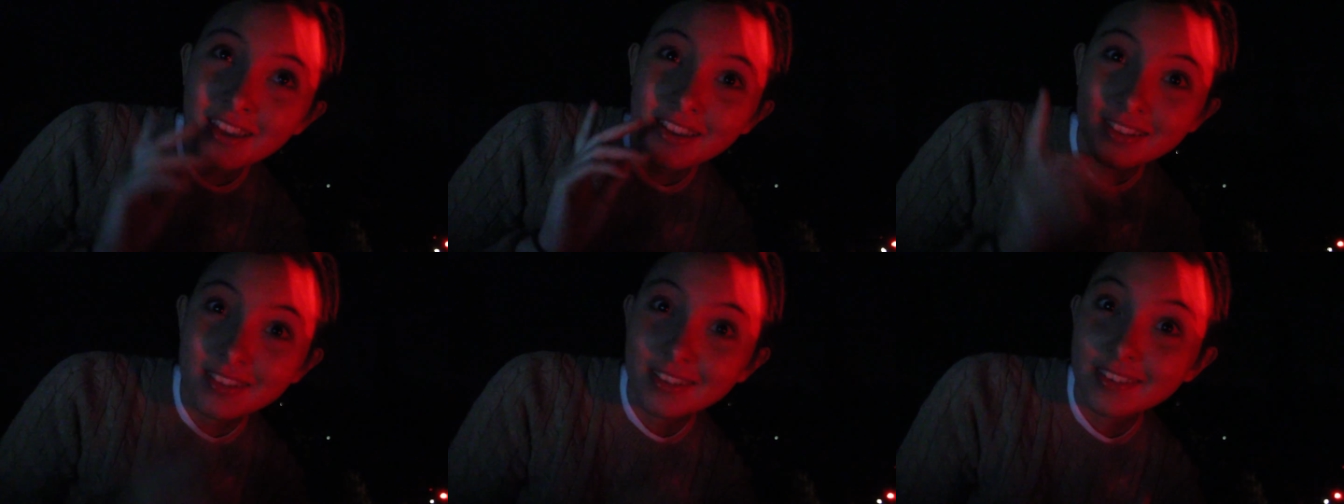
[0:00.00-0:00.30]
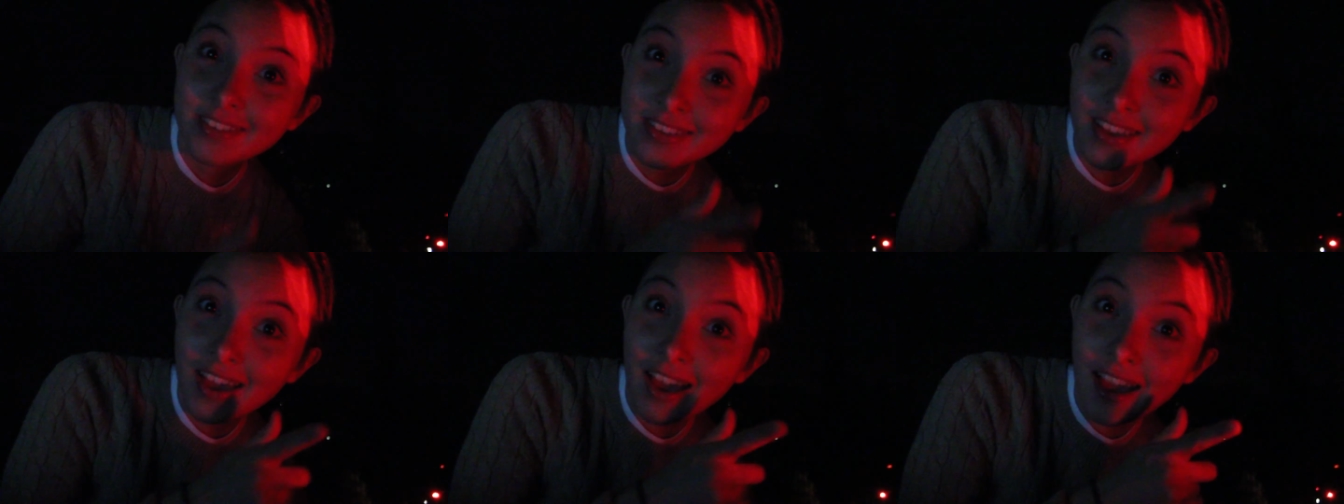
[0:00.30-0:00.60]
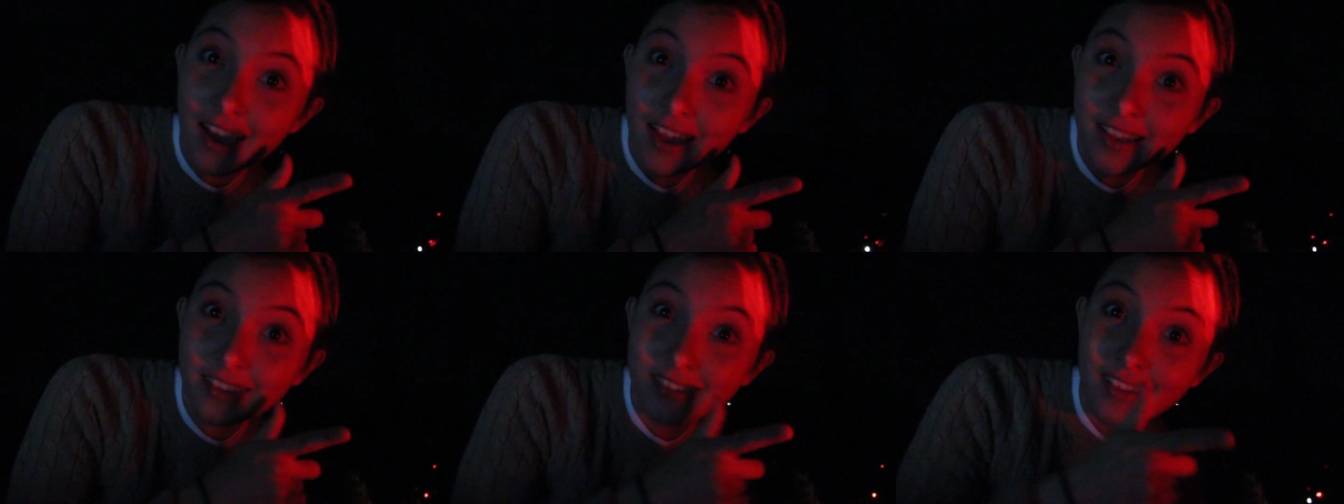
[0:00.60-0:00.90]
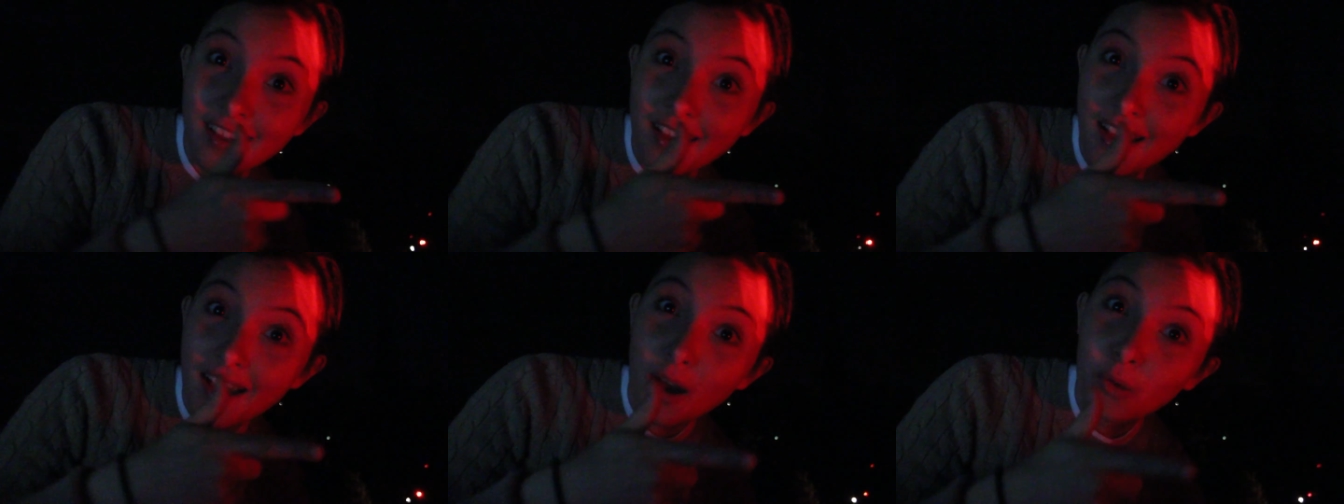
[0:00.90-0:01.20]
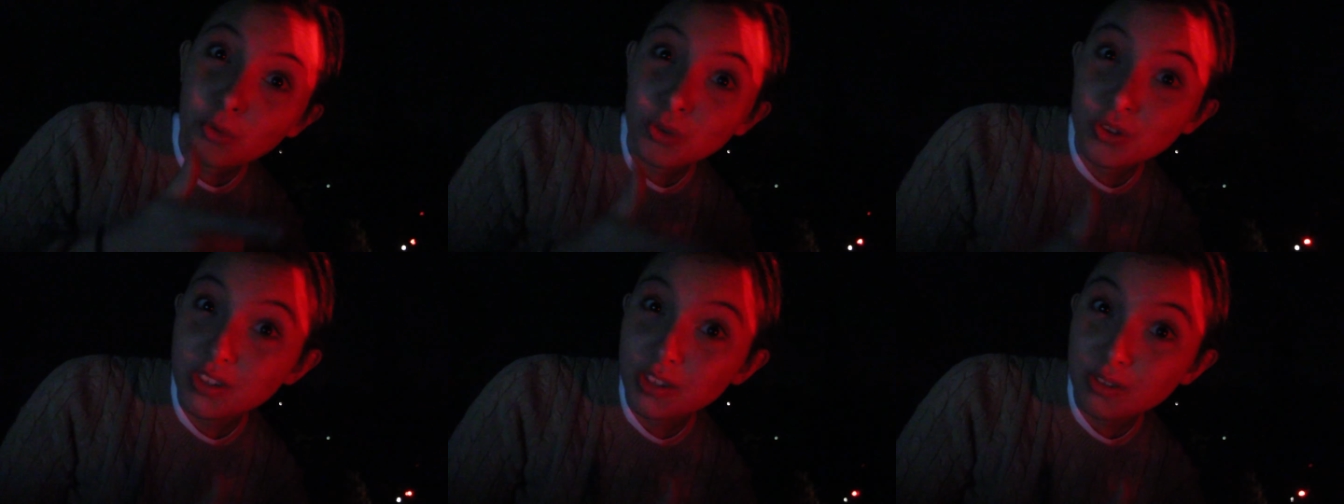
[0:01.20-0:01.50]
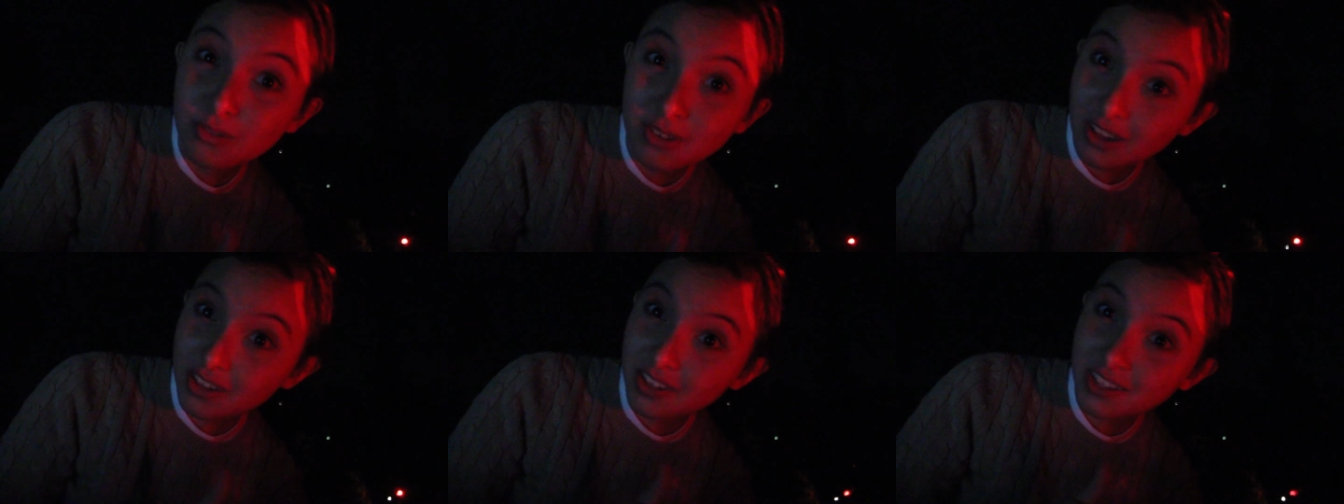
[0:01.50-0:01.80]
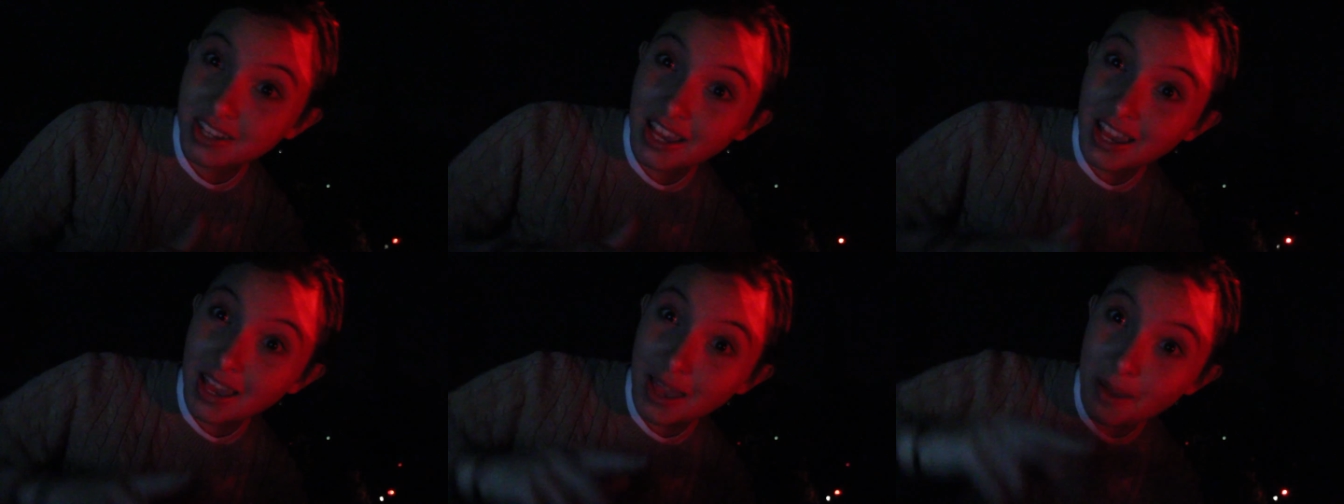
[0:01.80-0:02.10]
Clear skies. I will see you
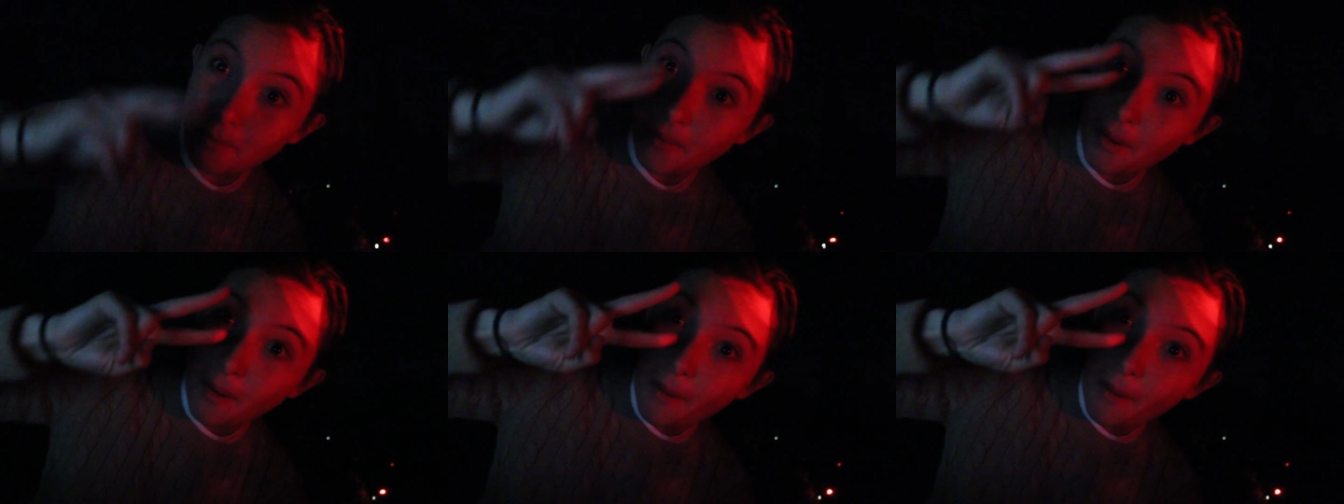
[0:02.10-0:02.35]
next time.